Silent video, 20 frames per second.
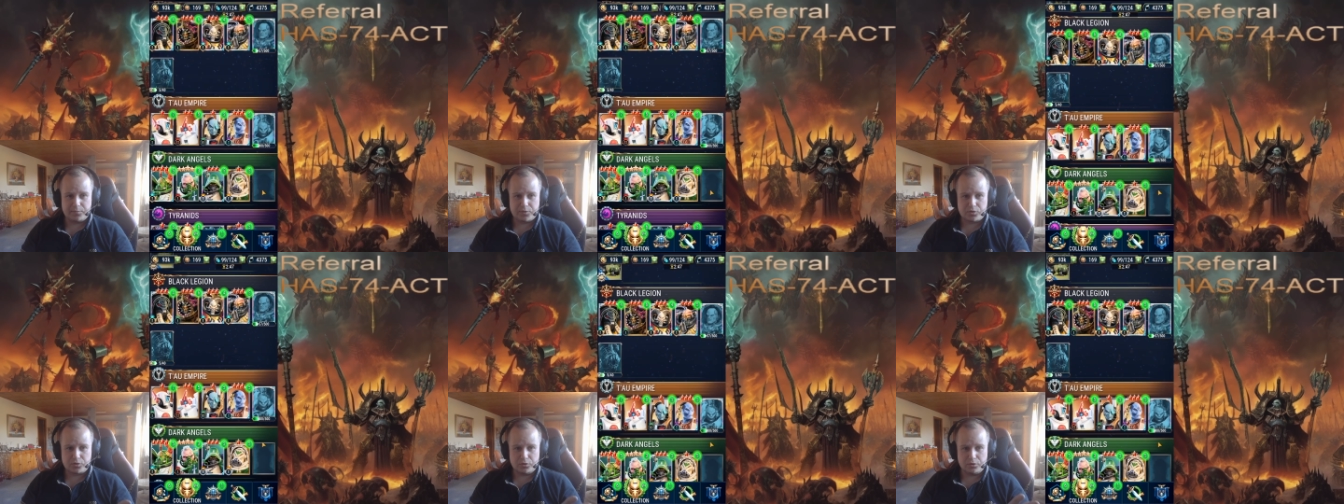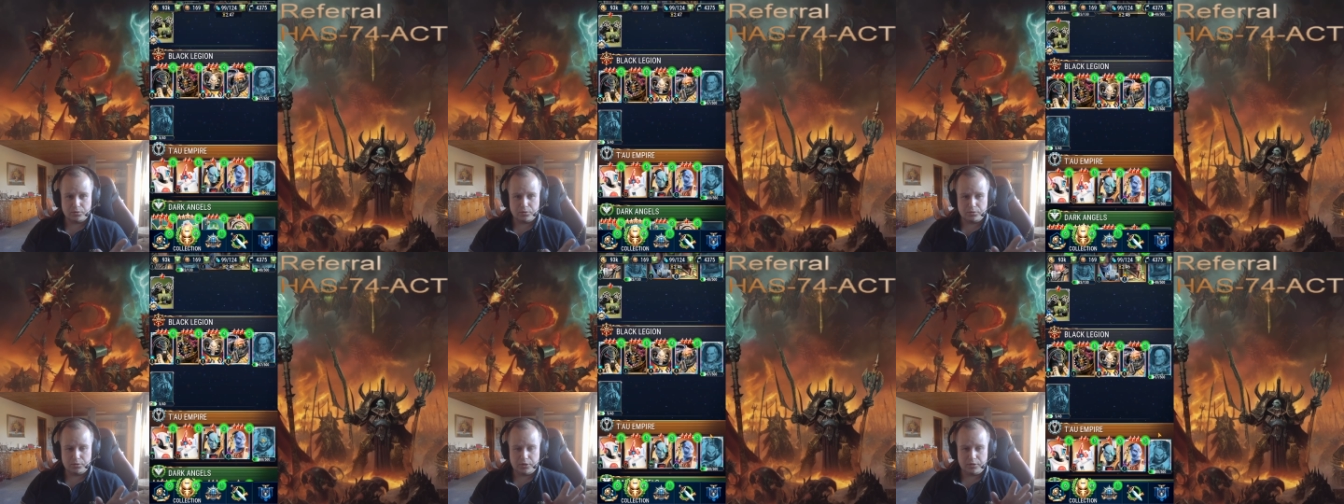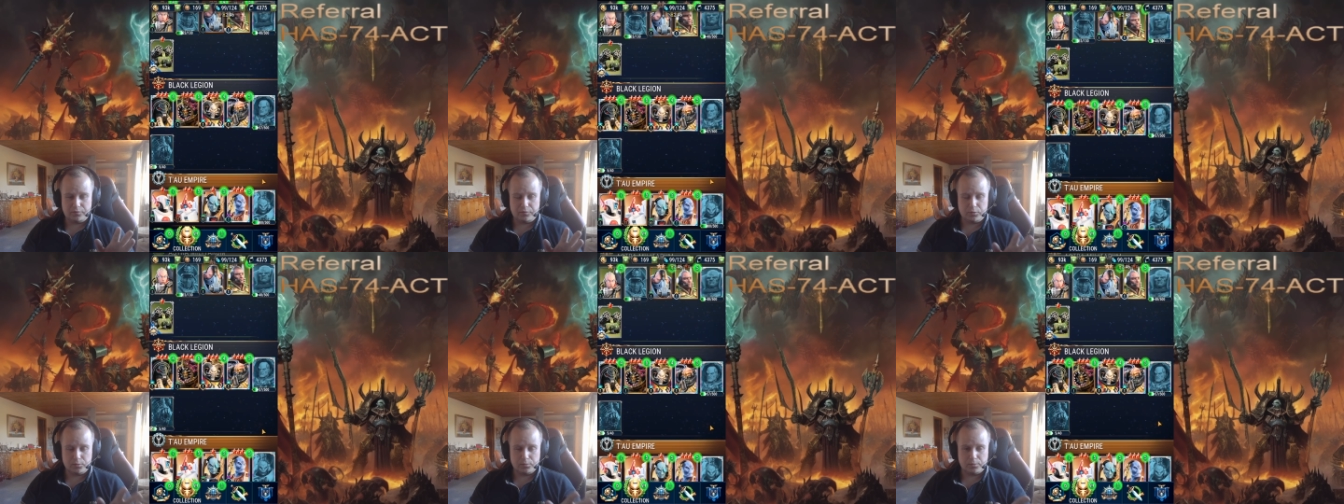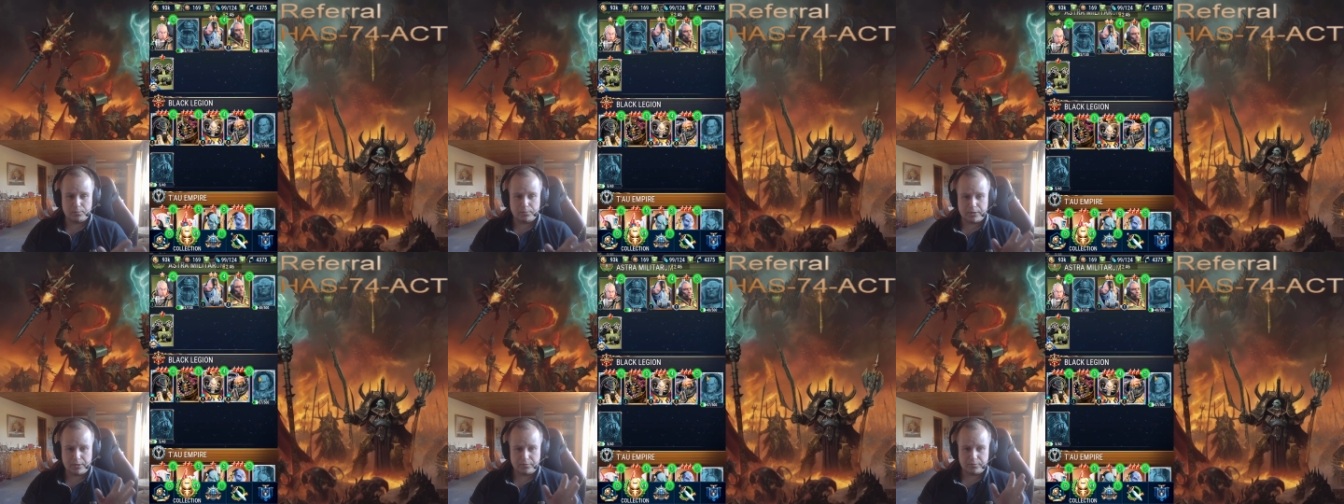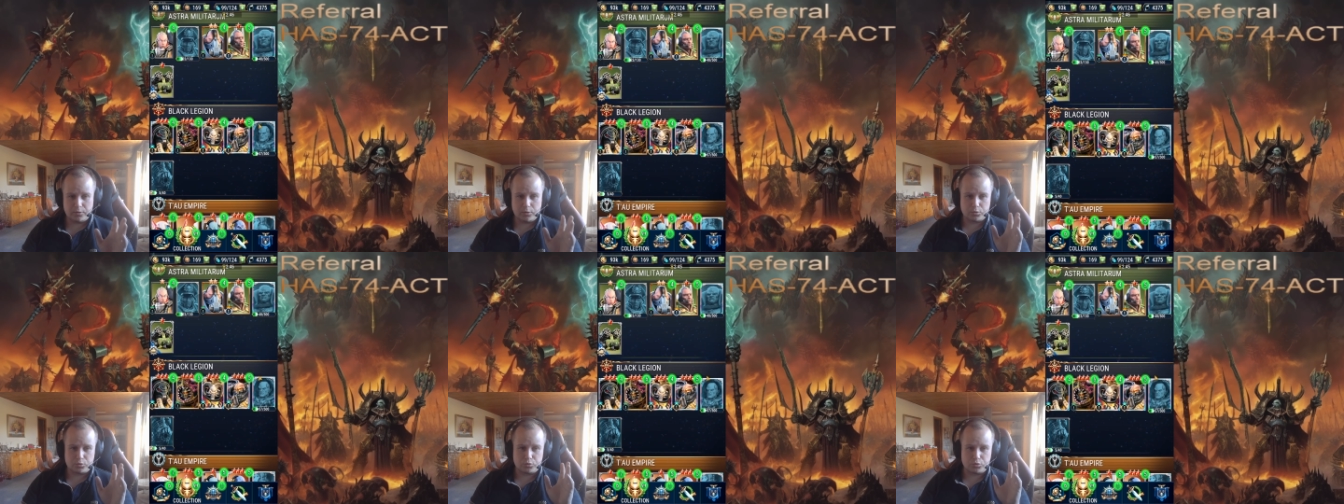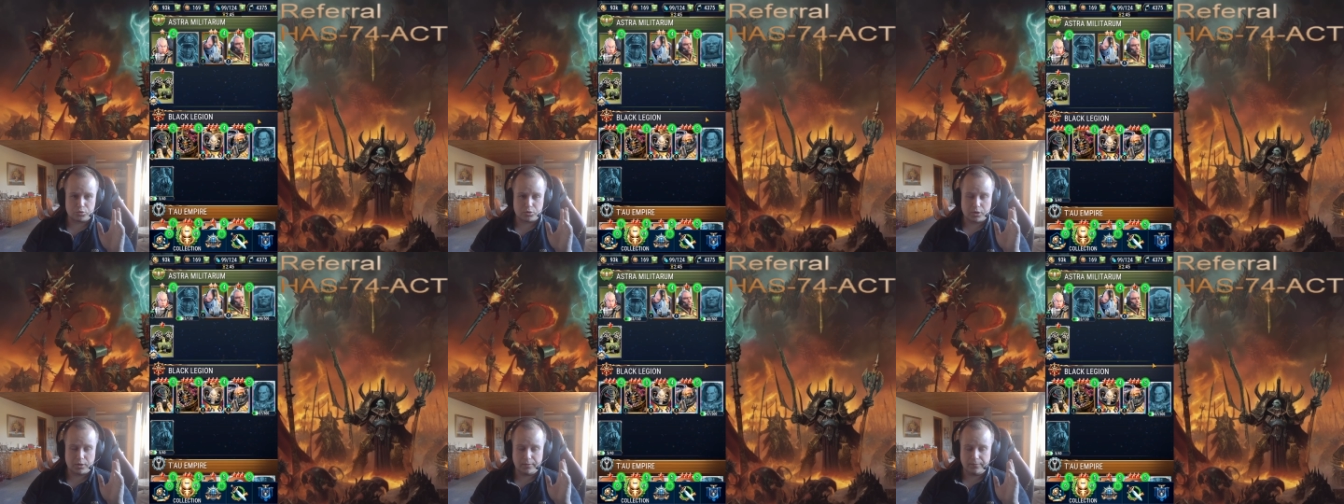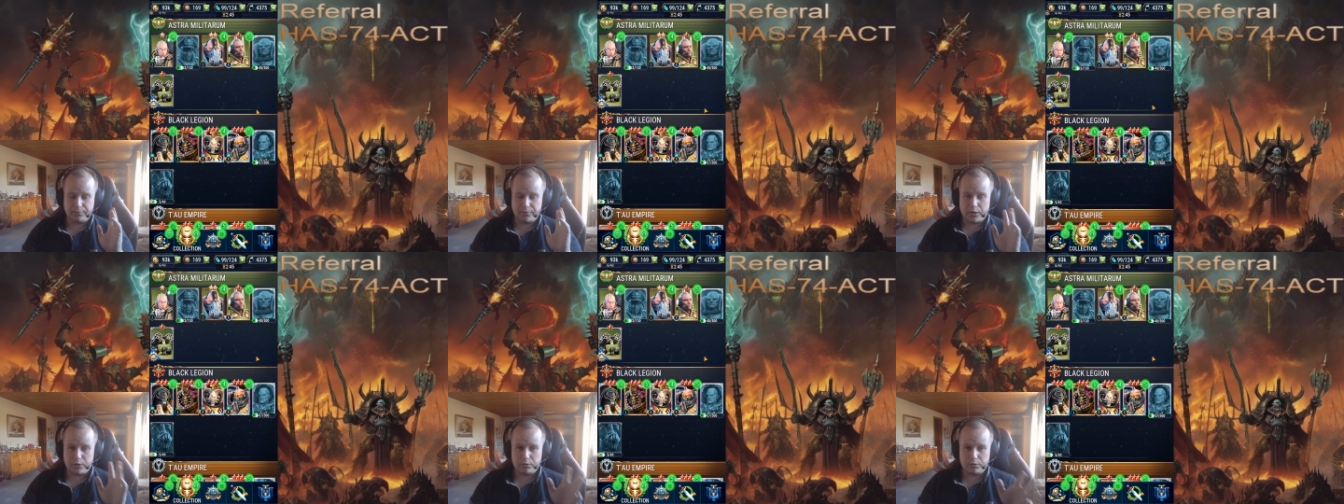so if you were one of those who started
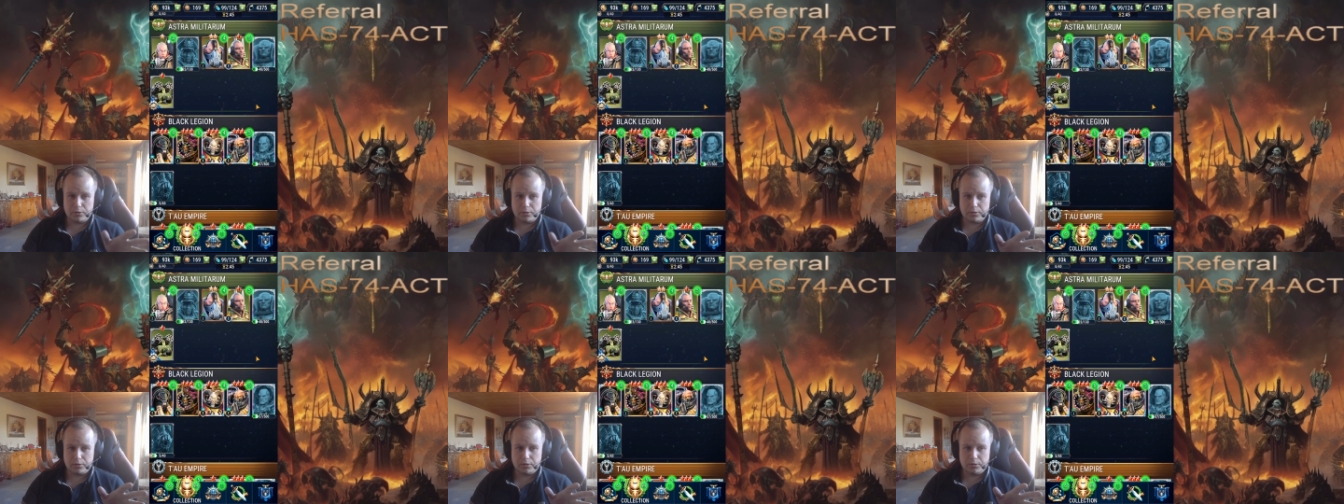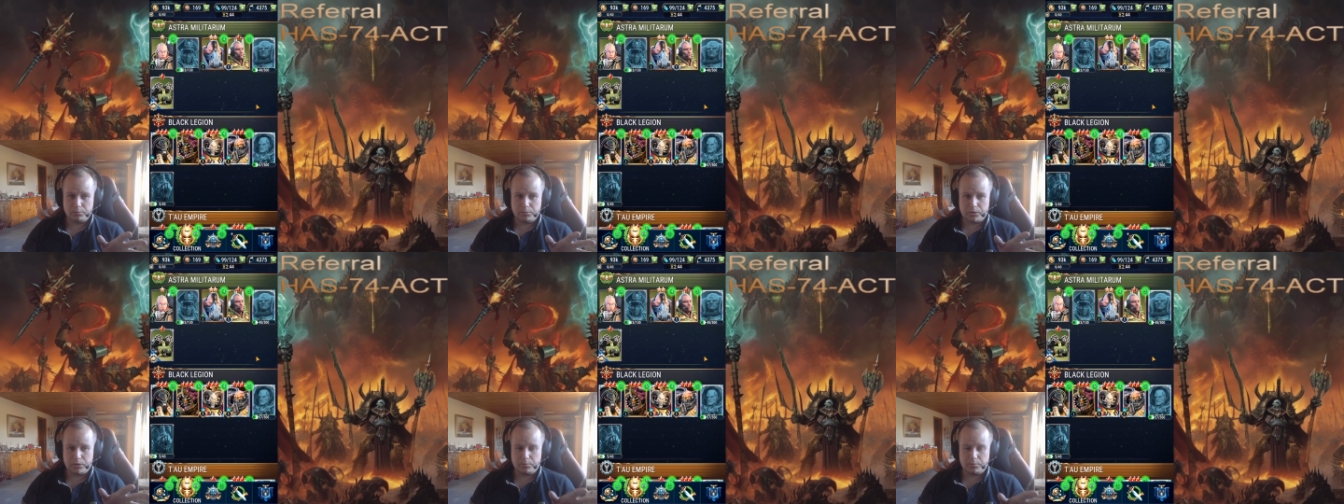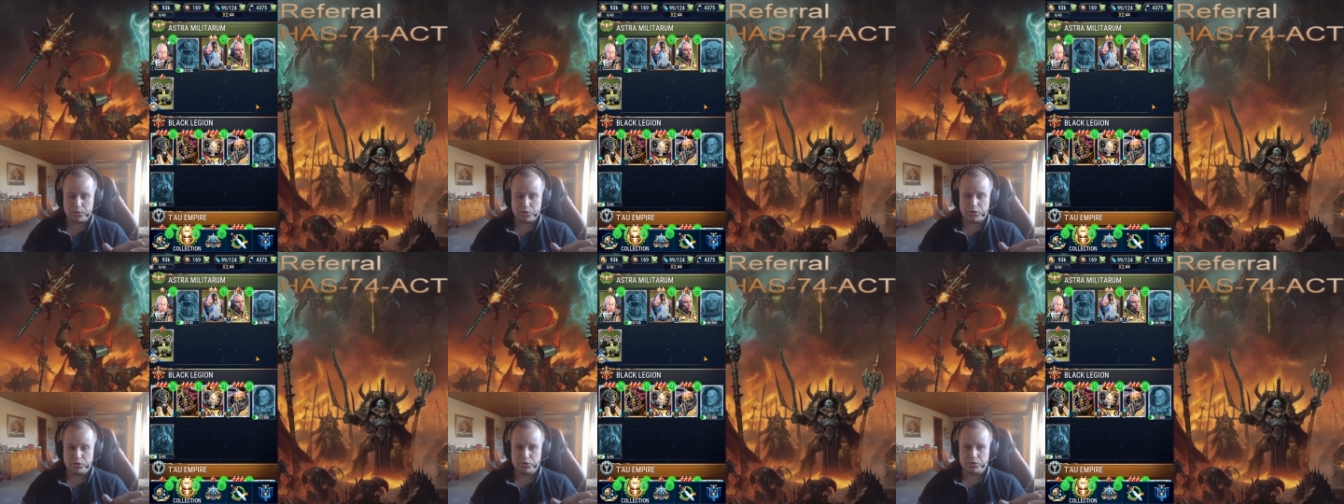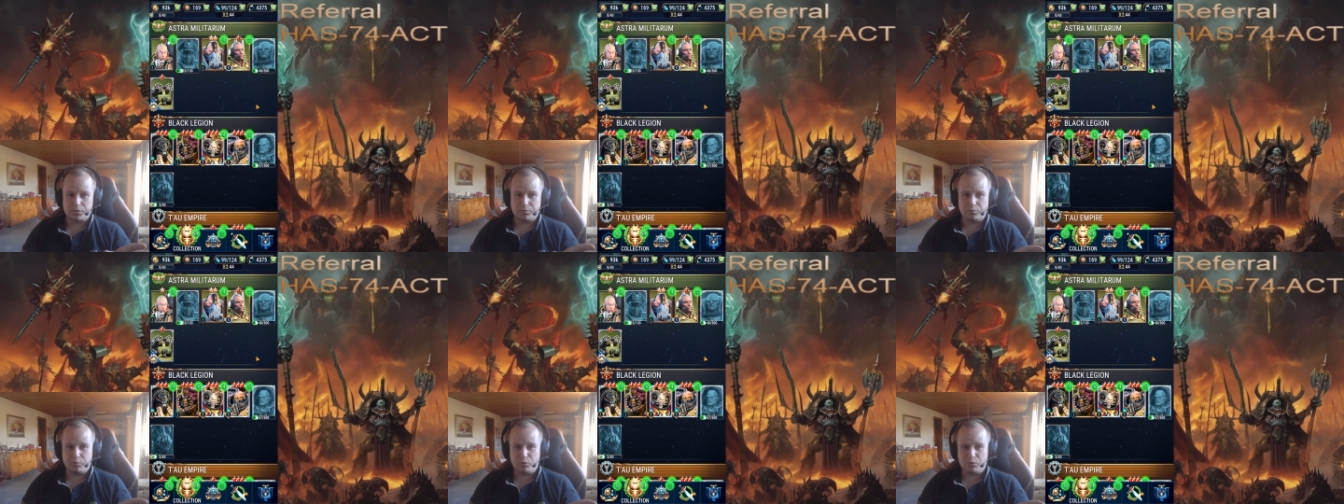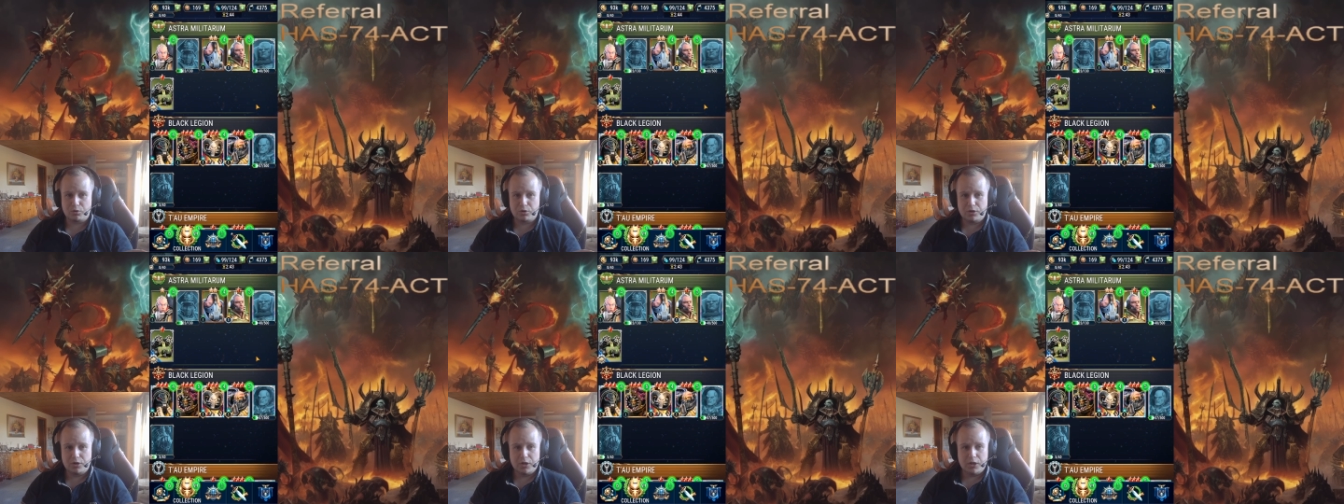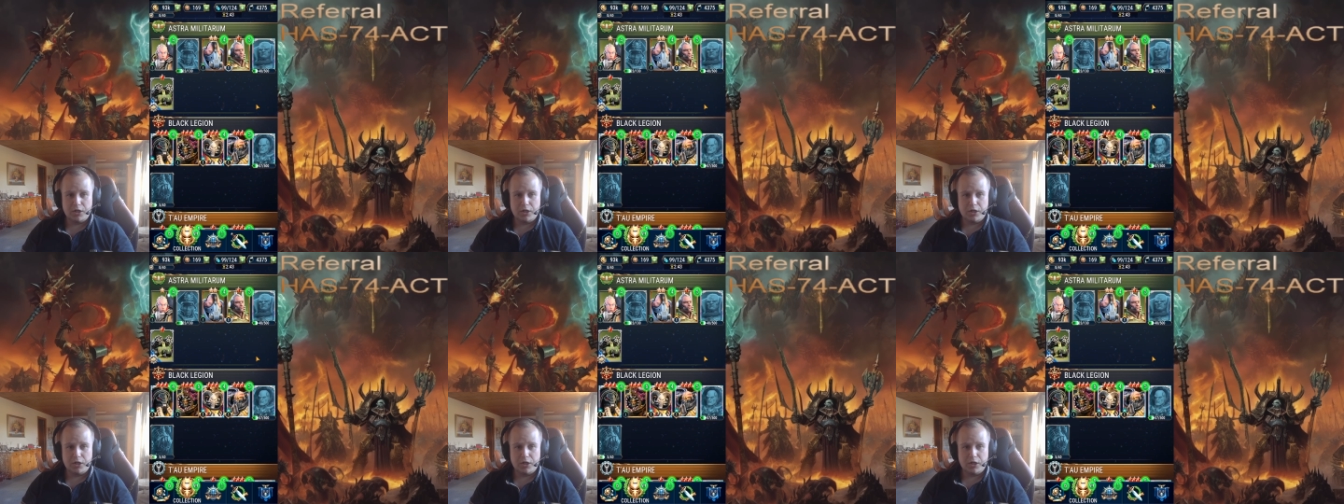very early with the Machines of War,